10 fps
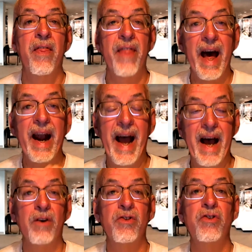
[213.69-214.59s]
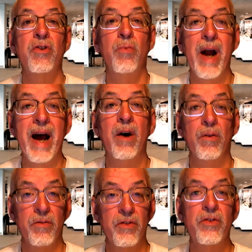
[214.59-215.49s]
That house
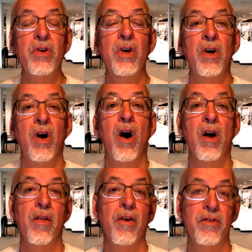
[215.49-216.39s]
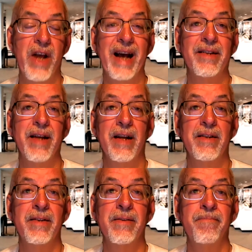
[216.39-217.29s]
surrounds all of those
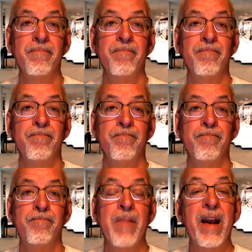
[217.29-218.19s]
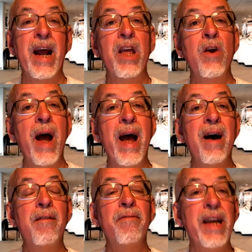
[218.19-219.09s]
assets. Now you
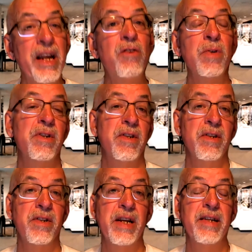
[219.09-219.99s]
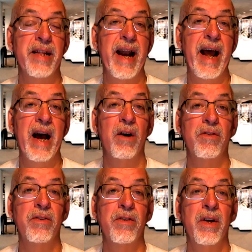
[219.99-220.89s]
have entrances into that
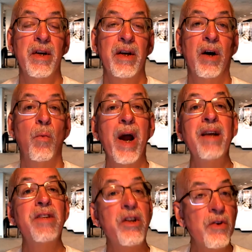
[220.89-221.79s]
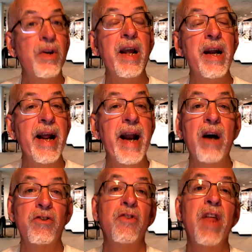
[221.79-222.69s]
house, ways that you get in and
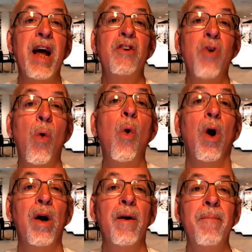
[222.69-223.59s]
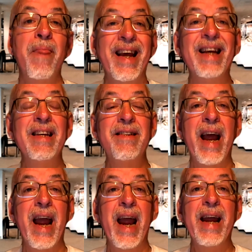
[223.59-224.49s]
out. So that door is
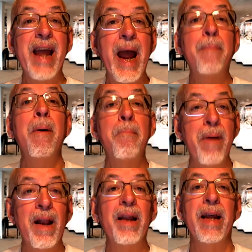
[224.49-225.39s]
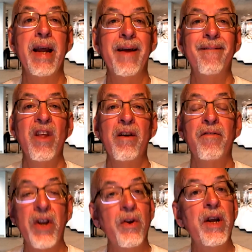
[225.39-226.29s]
a capability
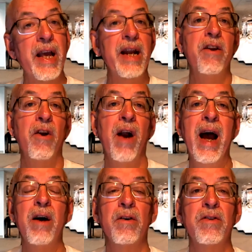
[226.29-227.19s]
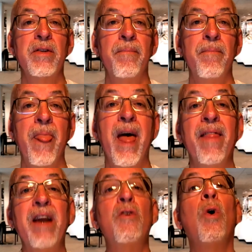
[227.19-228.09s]
for you to get into your house.
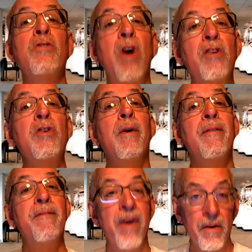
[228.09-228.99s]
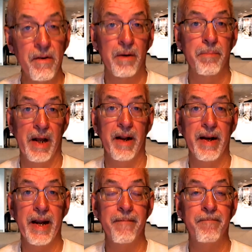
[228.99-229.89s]
That door is also a
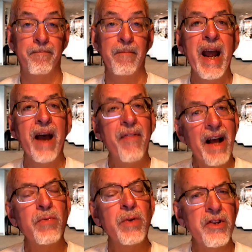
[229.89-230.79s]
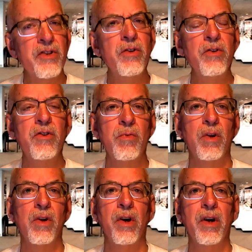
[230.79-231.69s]
vulnerability. And that's what the students
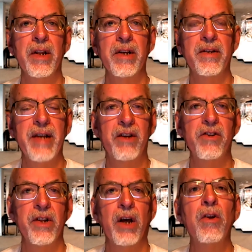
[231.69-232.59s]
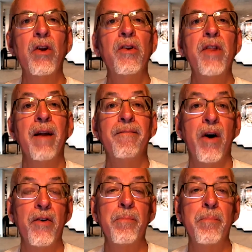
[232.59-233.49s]
will learn in this section. They'll learn that a
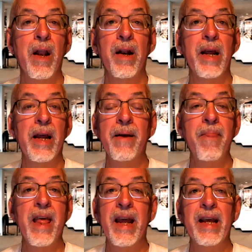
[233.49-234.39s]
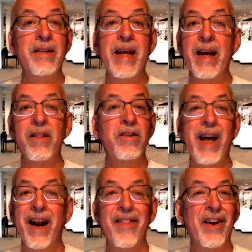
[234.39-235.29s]
vulnerability is the other
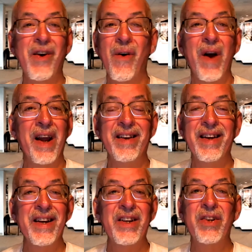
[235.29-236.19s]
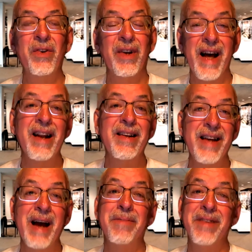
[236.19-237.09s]
side of the coin to a lot of
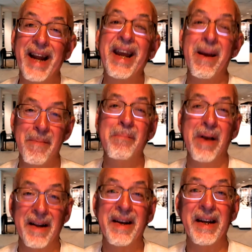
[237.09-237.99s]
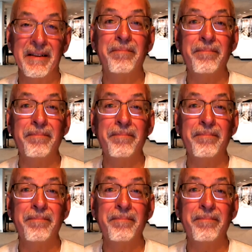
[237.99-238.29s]
times that capability.